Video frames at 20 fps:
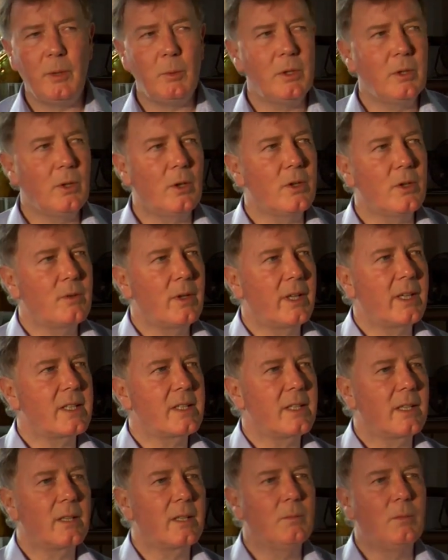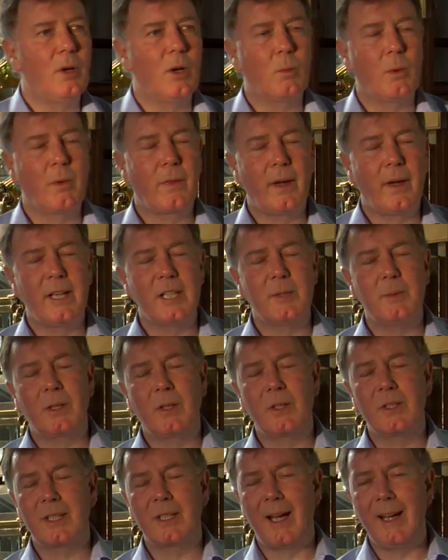you would not drink single malt with ice
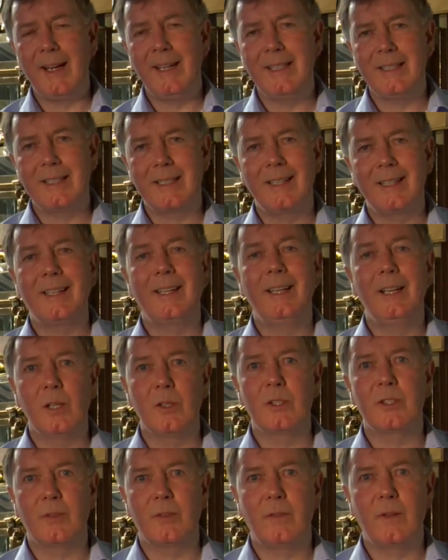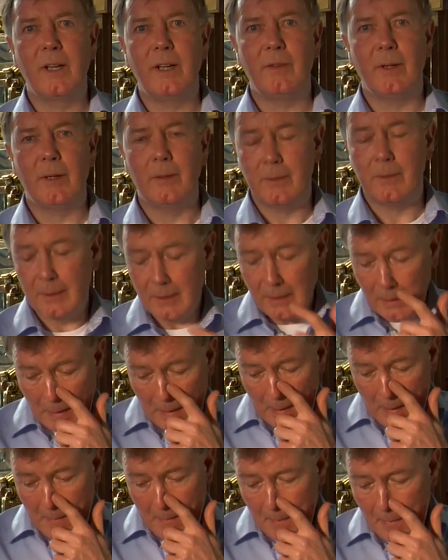because ice kills the flavor.
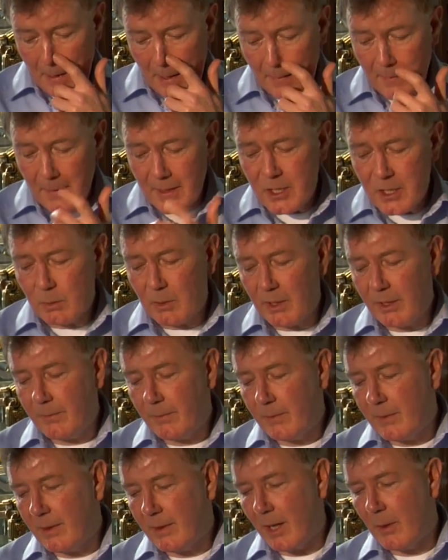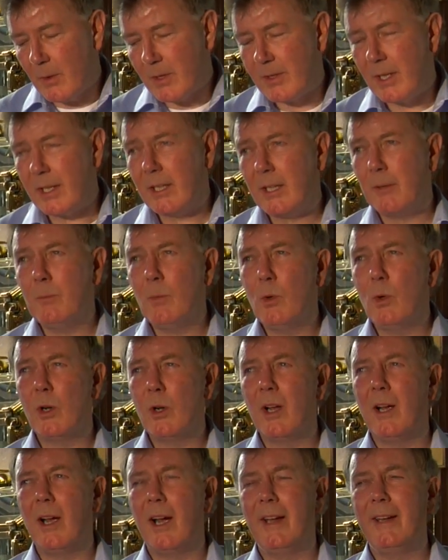But in this one, I was thinking
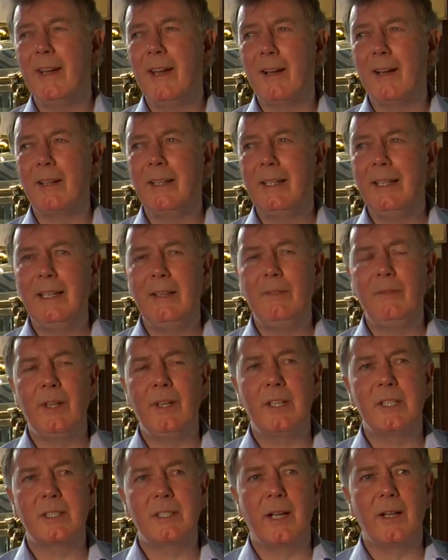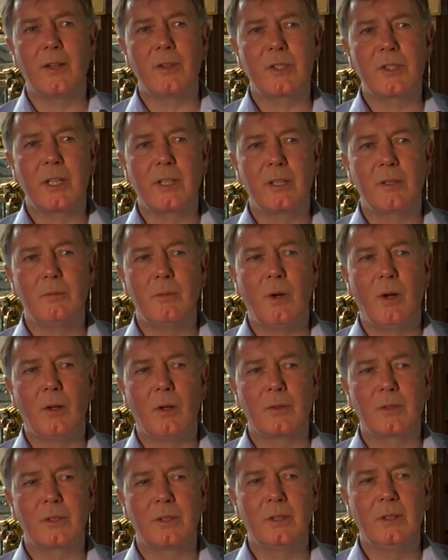more an early evening style single
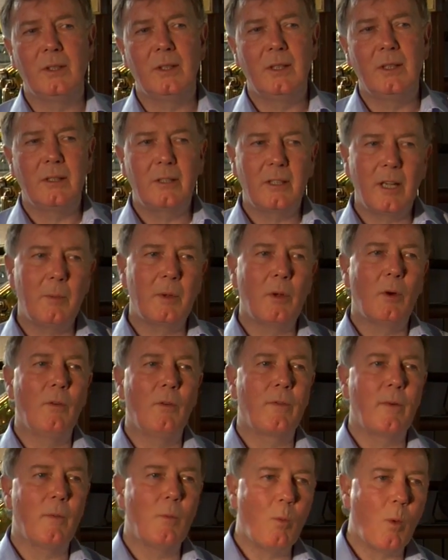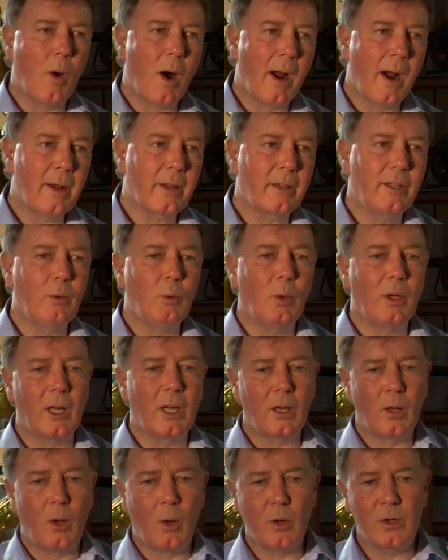malt. Coming home from work, you want
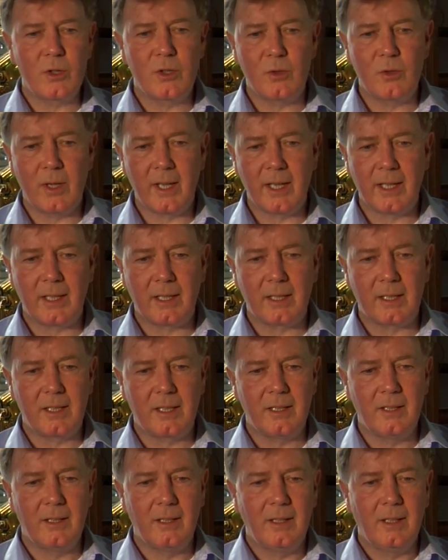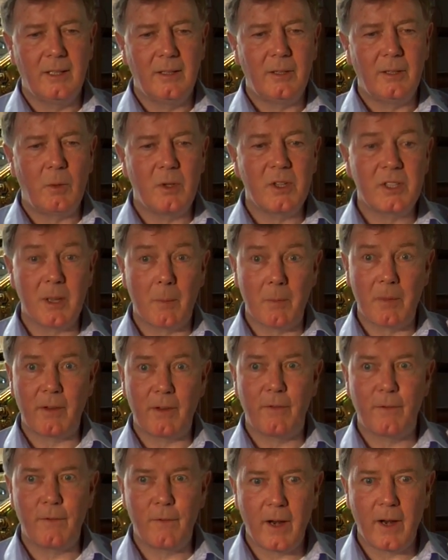a long drink, you want
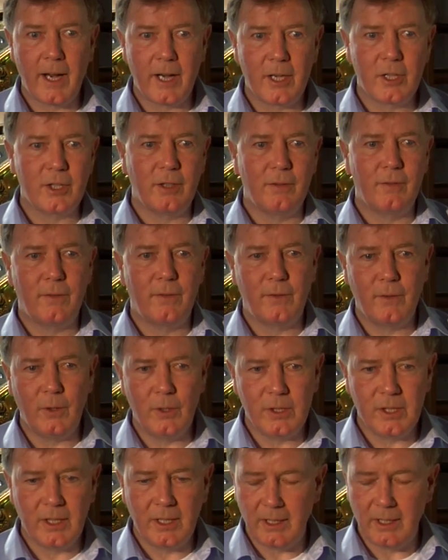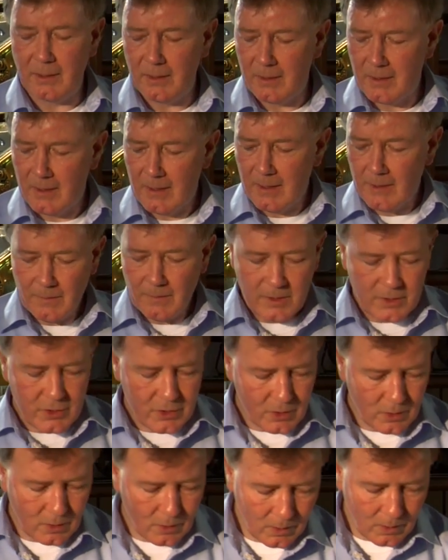something fresh and fruity.
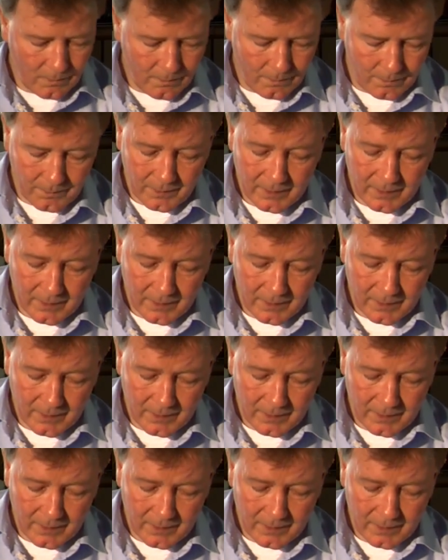So